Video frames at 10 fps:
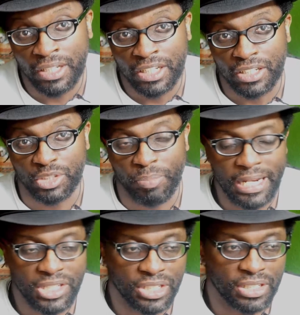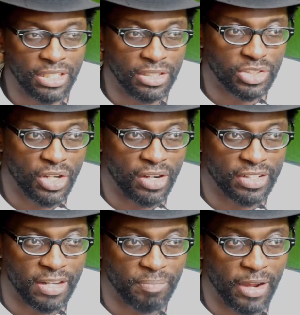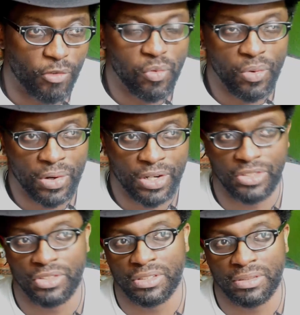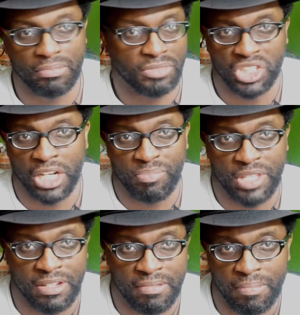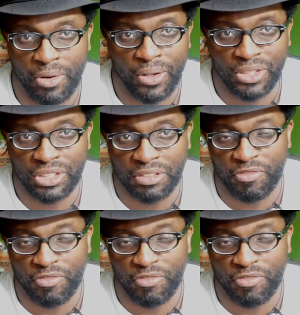Because basically you're talking about 400 and something points of